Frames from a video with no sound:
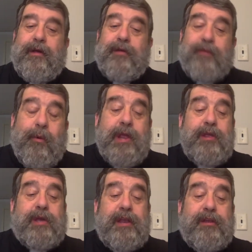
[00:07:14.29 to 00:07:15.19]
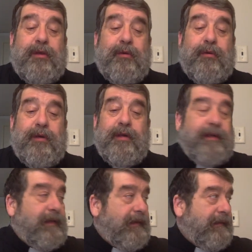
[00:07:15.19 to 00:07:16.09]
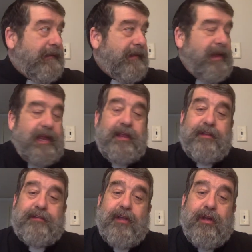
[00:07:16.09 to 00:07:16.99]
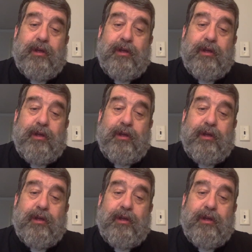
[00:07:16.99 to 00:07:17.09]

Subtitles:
So what you can do is